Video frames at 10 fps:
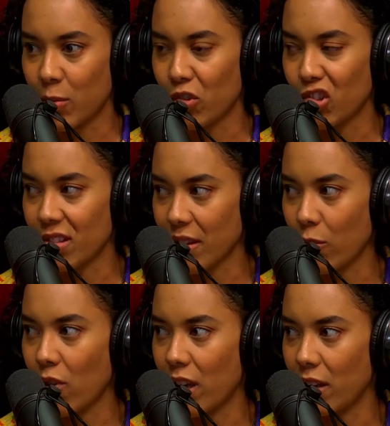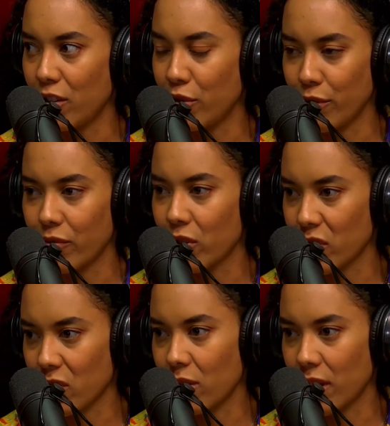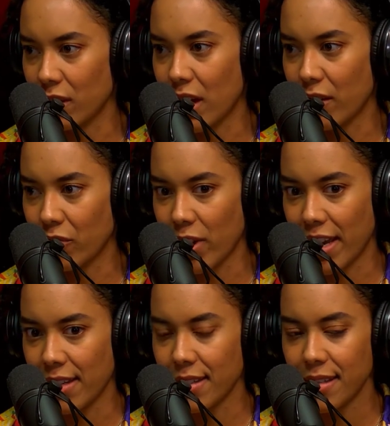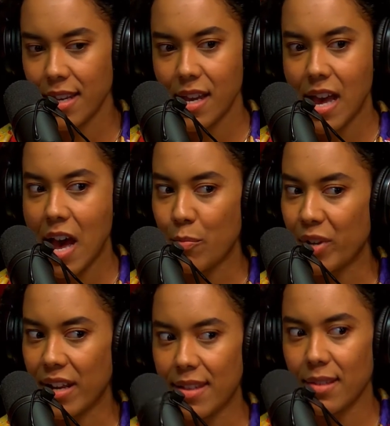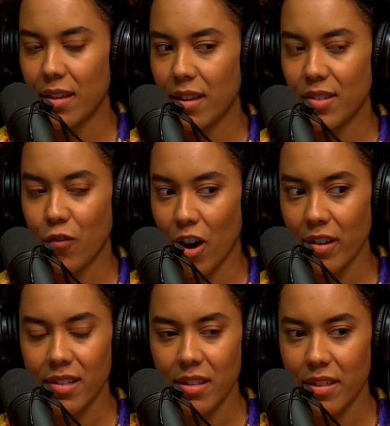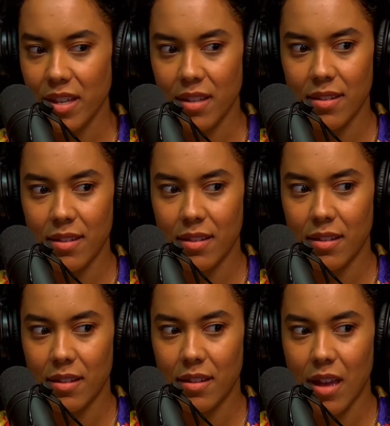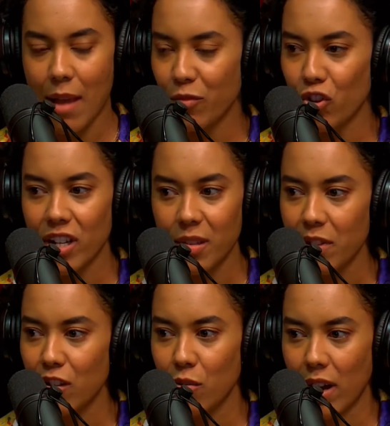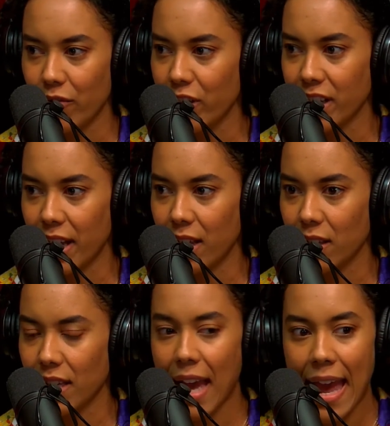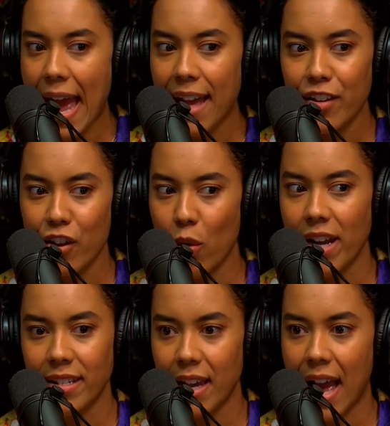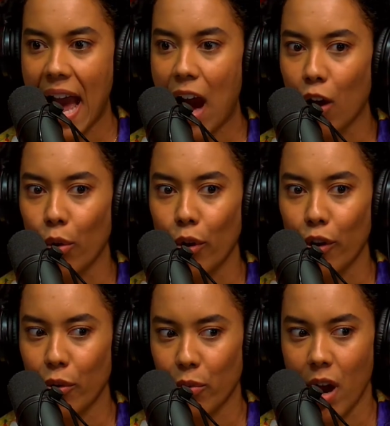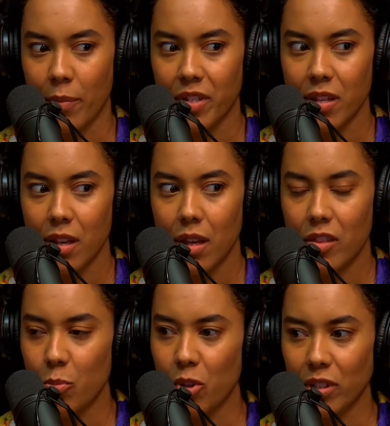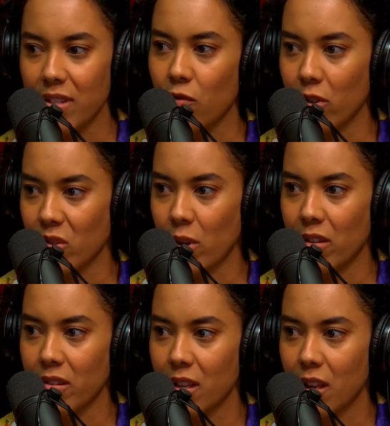which is somewhat universal in a lot of ways. But as far as things, I'm learning something new every day. I had no idea how corrupt the police force was.